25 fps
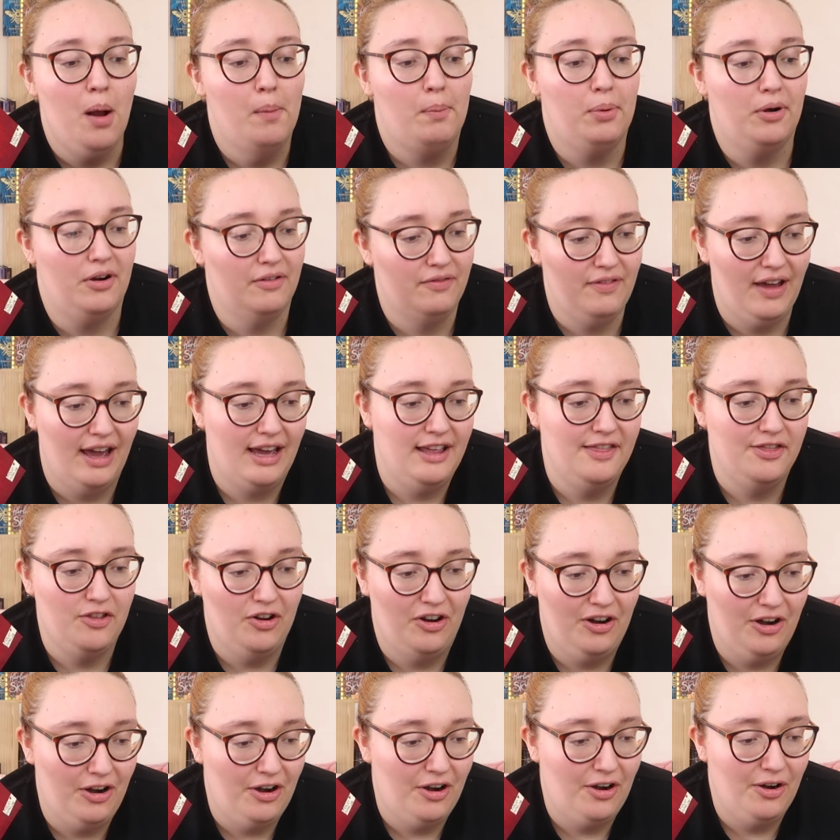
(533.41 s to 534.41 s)
provide
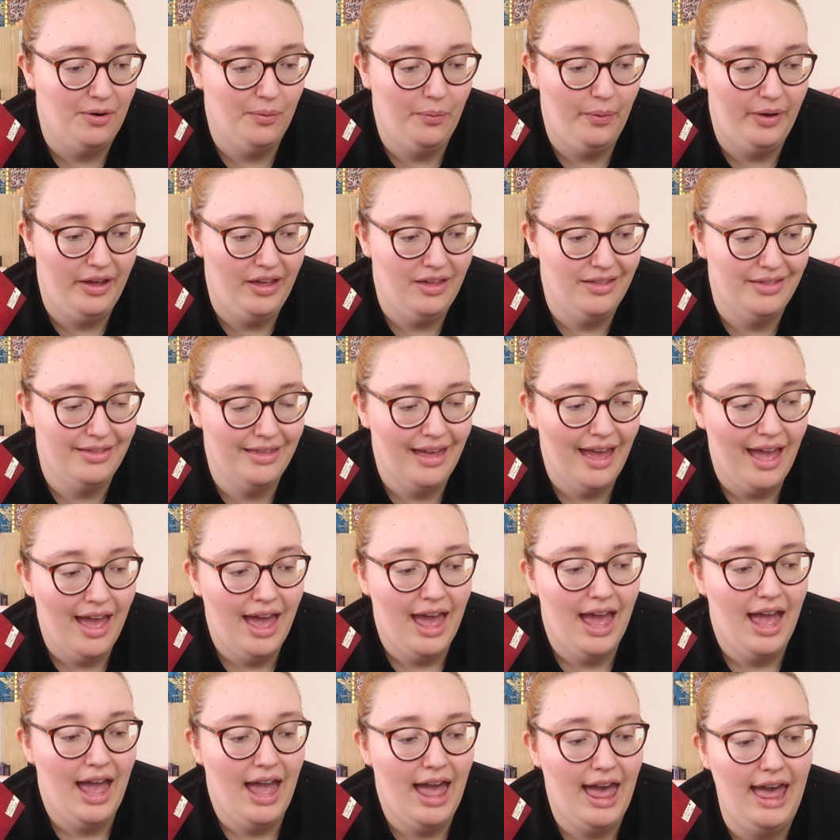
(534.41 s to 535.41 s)
her with
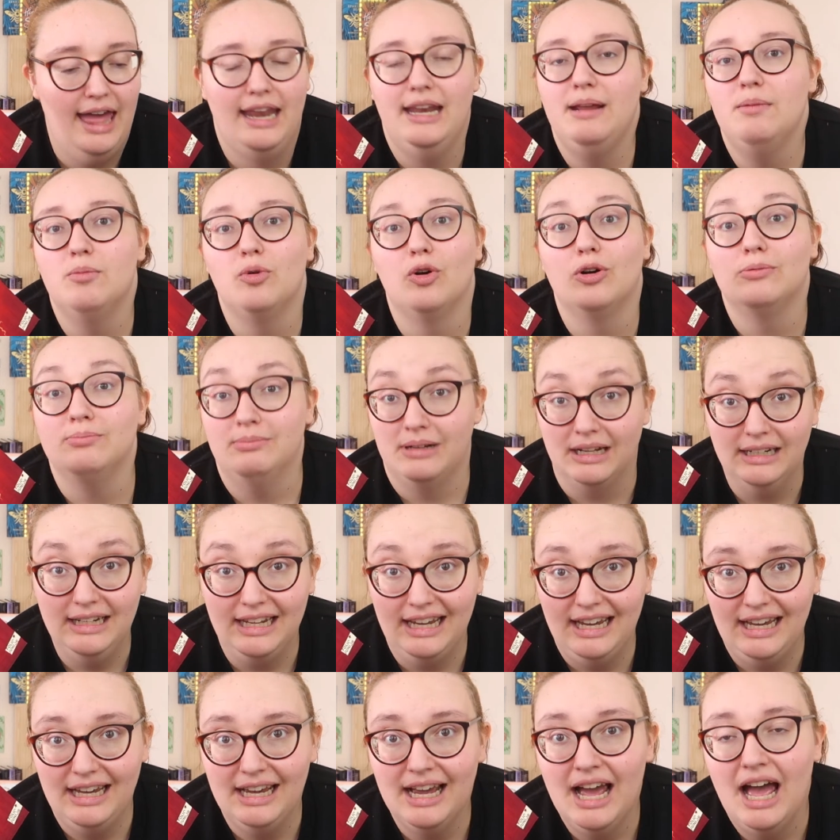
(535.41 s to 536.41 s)
any more
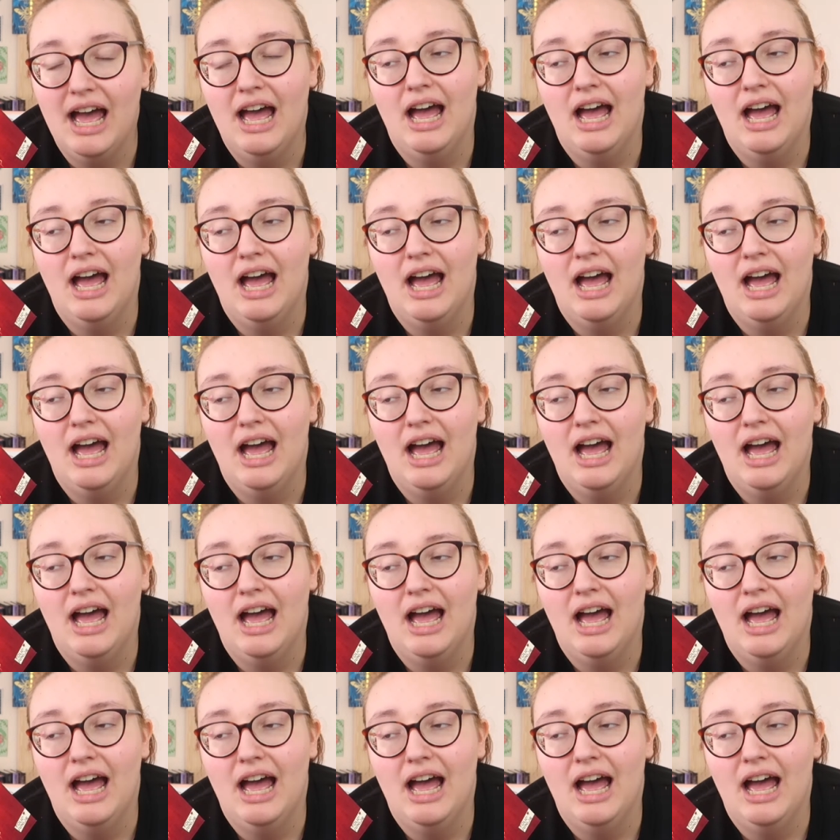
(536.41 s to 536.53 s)
money.